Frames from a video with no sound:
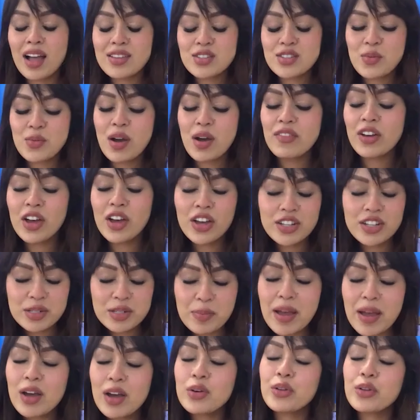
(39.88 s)
So I've heard
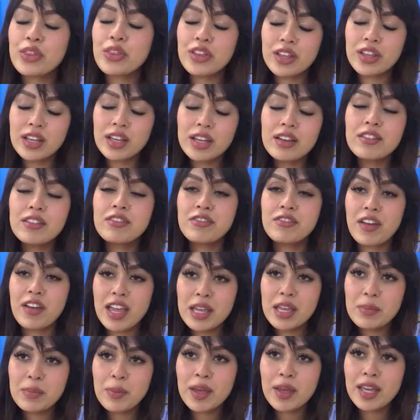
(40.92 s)
about the
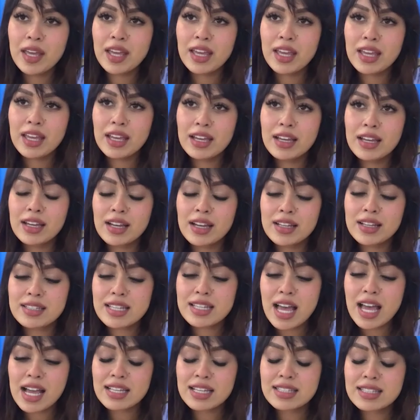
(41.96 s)
vaping
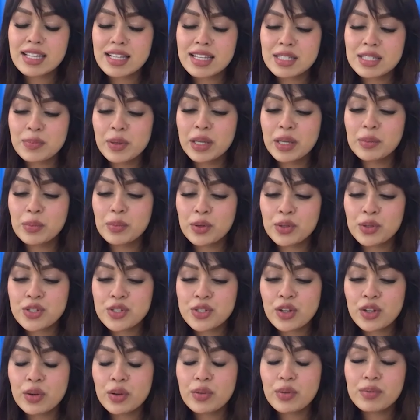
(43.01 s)
tax that's being put
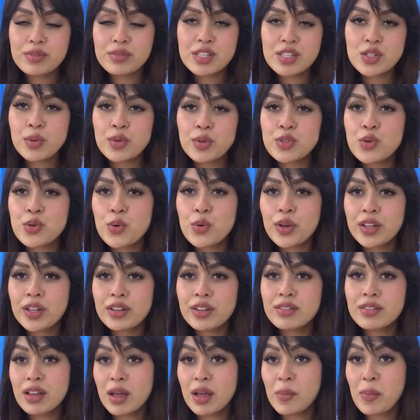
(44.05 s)
on, and since we're
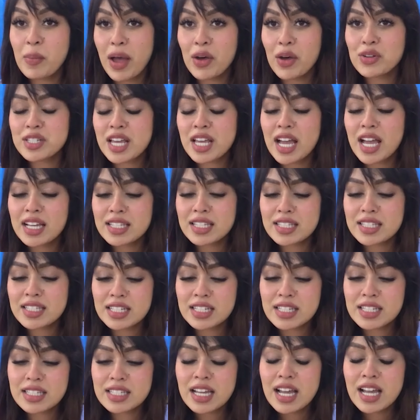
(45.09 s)
talking about
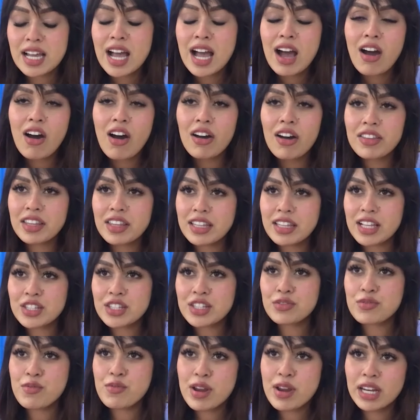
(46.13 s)
taxes, I think that's
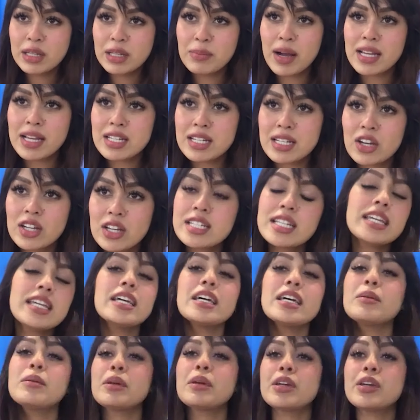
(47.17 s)
a really bad
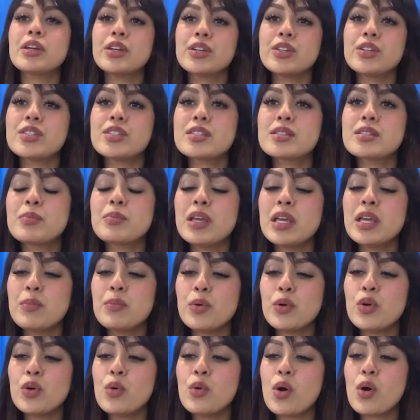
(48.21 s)
idea, because
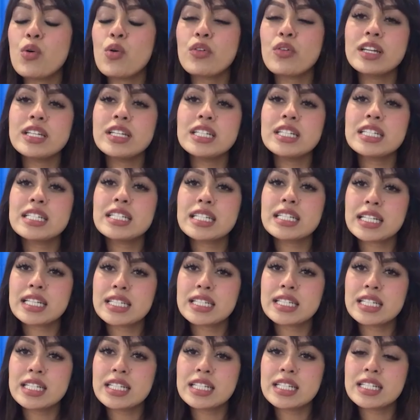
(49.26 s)
people who are already
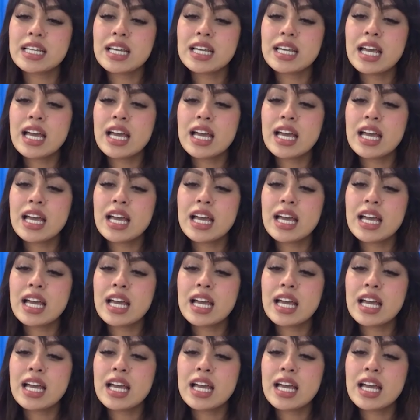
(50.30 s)
addicted,